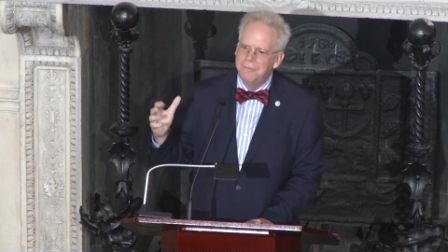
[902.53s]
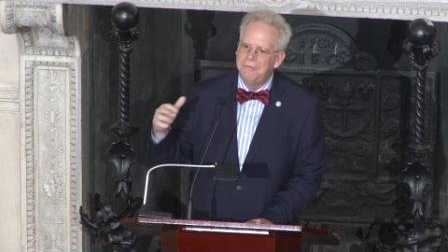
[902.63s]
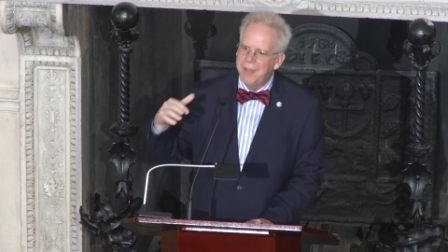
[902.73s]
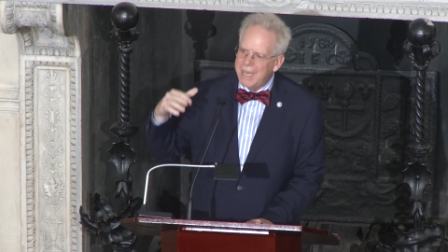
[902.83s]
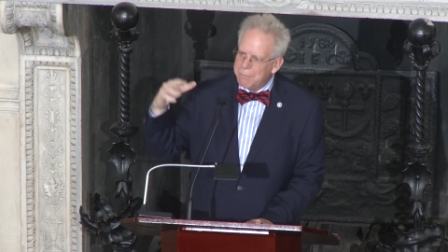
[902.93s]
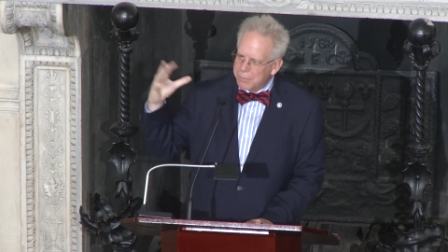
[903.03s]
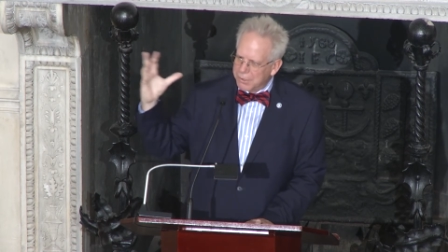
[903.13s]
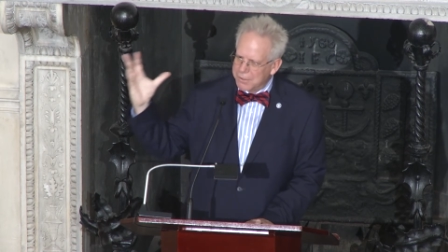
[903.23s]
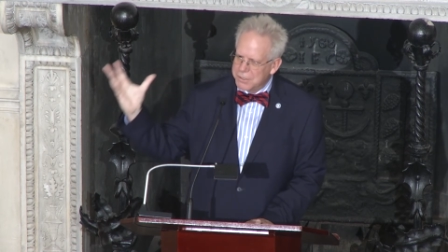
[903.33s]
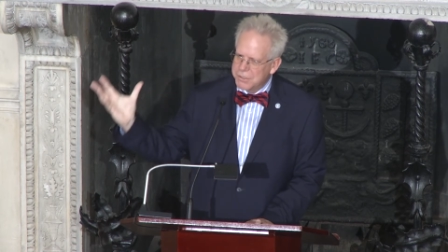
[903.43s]

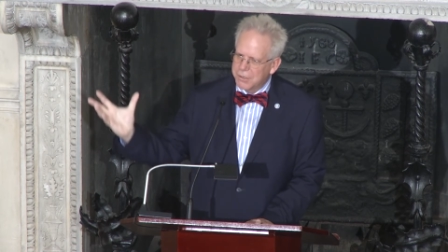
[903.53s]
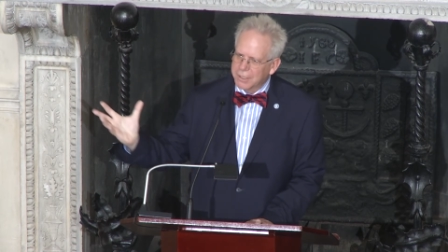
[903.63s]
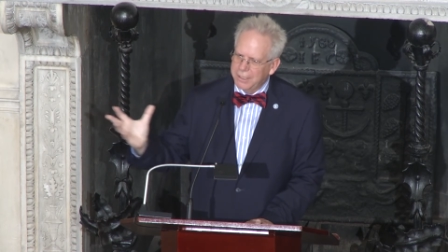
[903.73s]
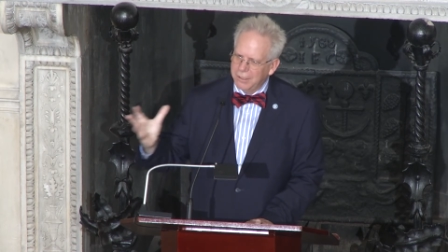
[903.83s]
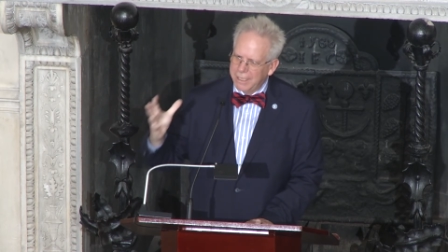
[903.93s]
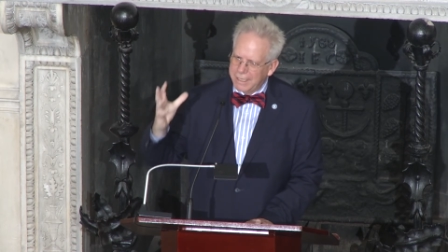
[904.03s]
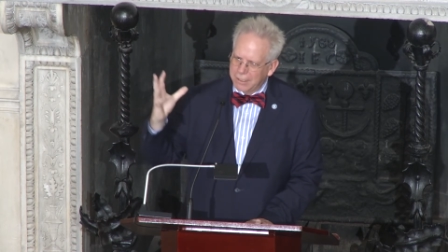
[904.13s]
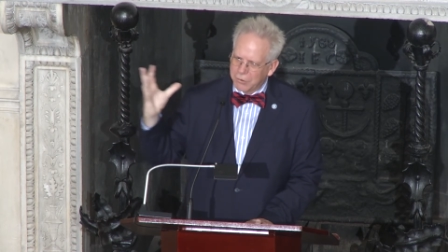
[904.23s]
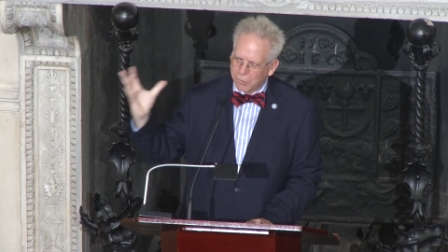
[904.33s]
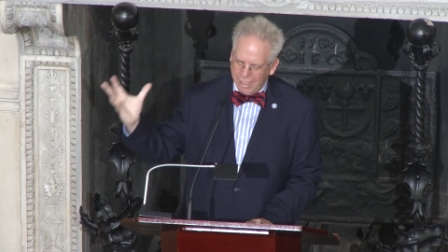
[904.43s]
vapors circulating
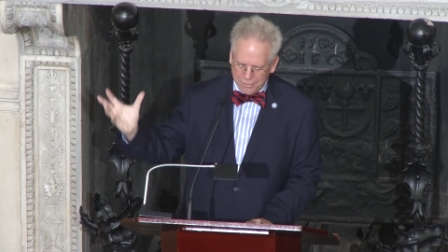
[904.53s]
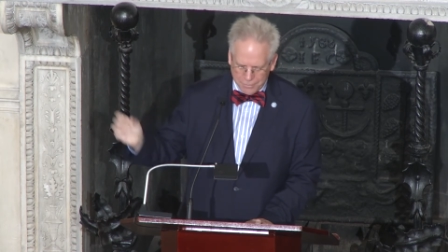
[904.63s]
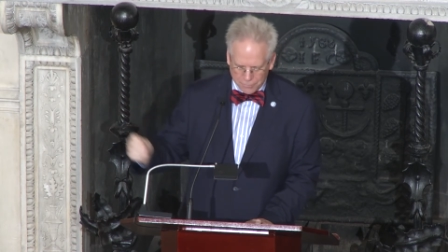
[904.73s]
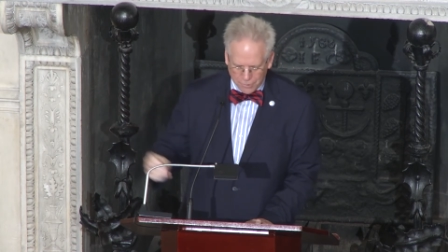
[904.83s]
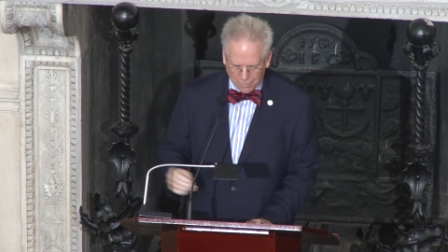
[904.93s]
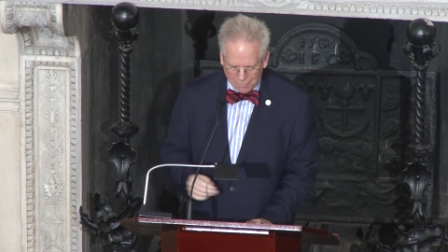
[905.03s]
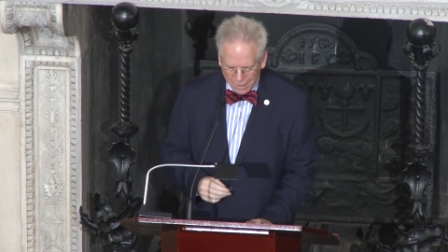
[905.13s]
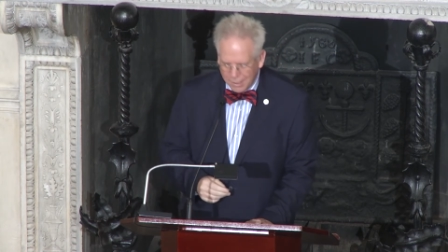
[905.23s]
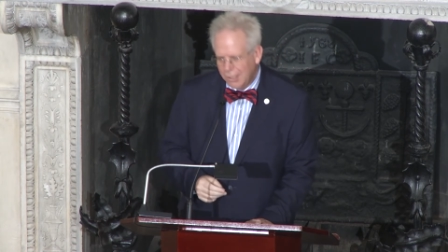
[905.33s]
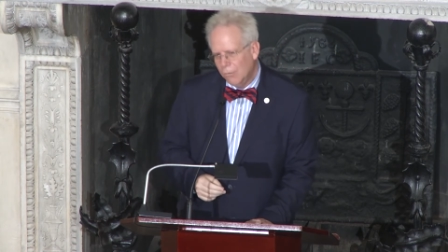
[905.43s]
throughout the room
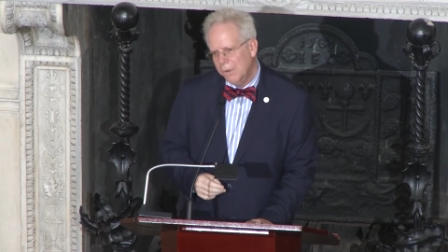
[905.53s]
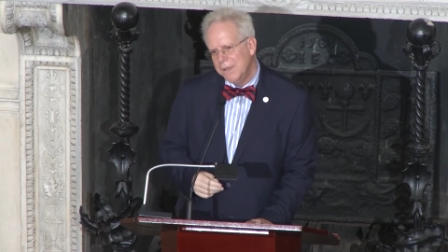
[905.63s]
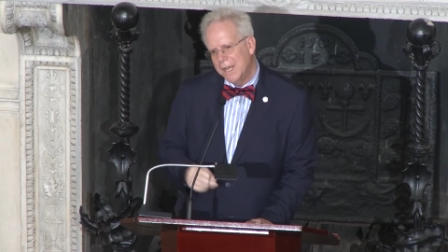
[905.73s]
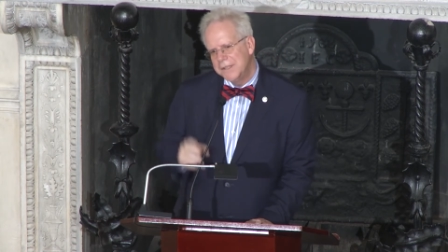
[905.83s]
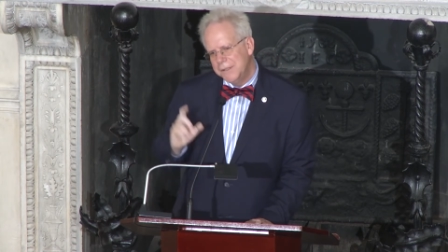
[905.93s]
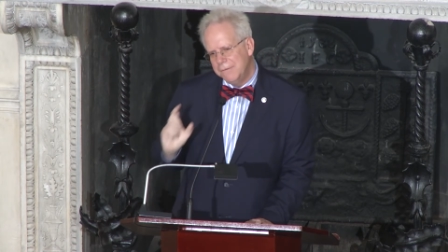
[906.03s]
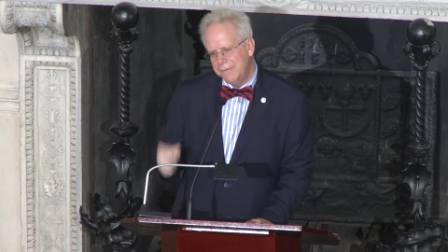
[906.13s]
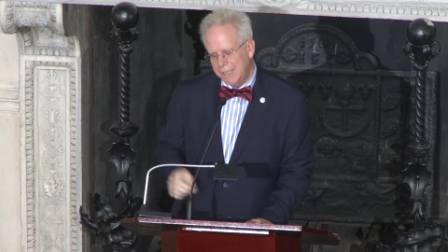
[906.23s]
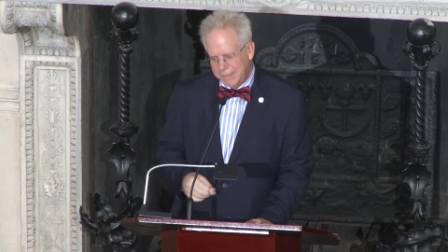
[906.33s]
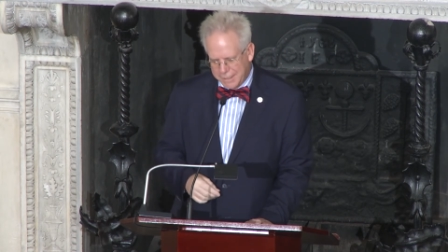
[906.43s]
would not
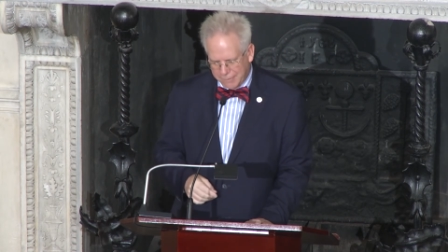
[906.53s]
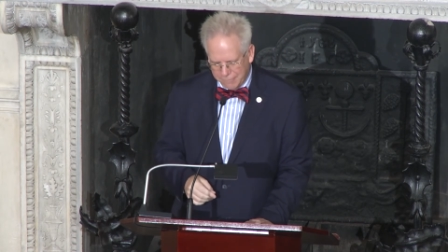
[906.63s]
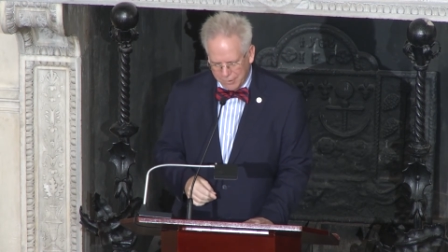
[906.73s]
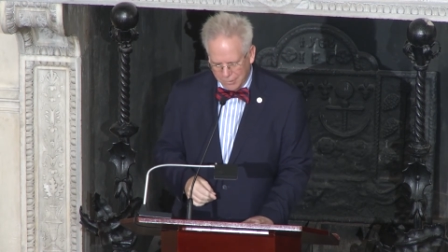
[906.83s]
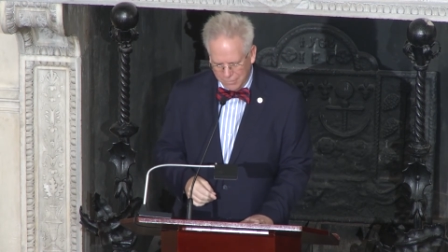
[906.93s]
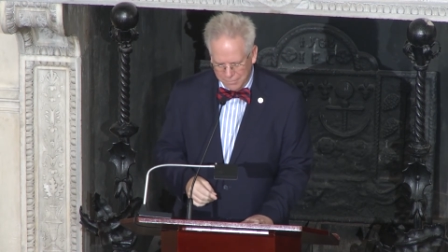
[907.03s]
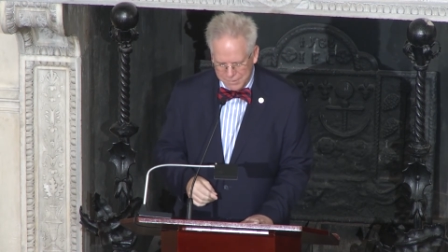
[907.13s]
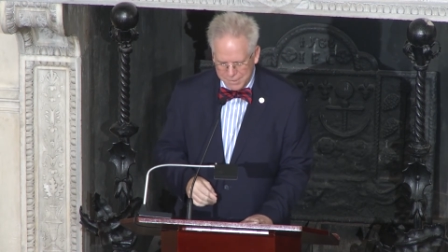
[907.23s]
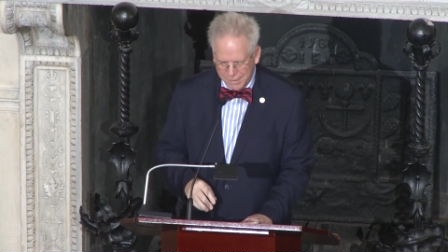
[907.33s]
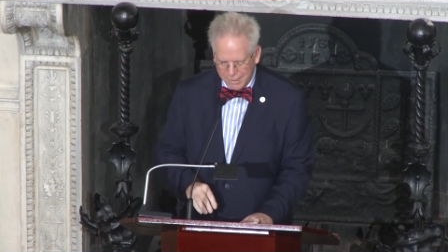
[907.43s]
defeat their
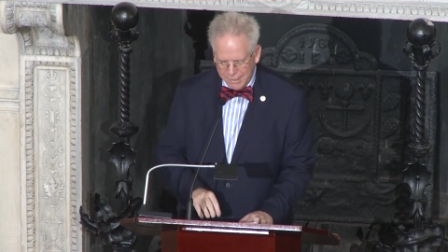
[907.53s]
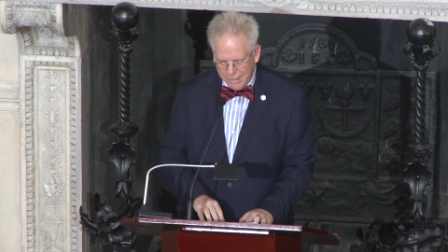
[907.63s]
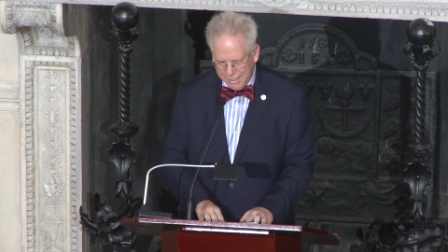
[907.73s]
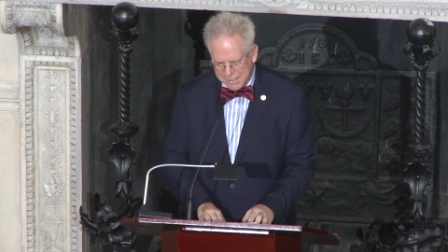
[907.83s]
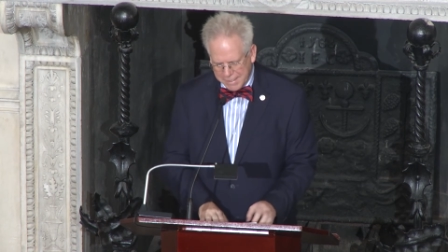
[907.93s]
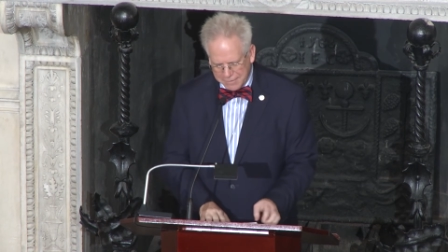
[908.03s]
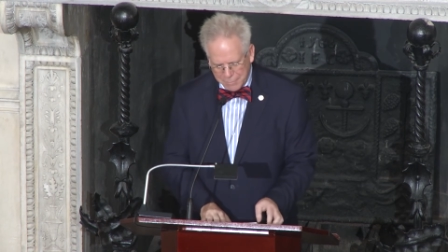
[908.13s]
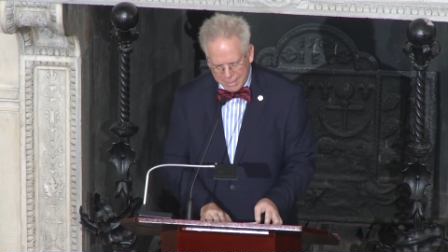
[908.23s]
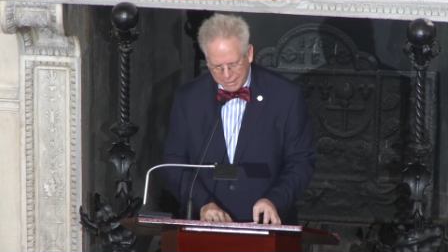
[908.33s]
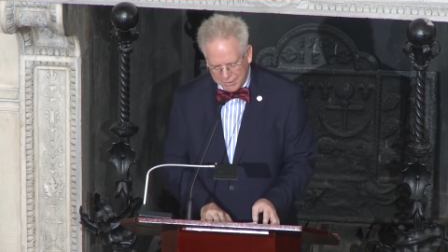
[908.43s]
foes. Instead of
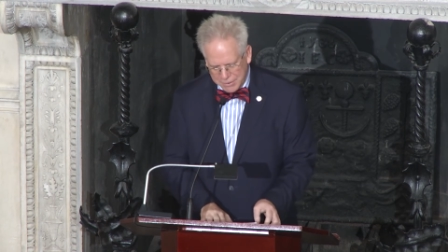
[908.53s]
making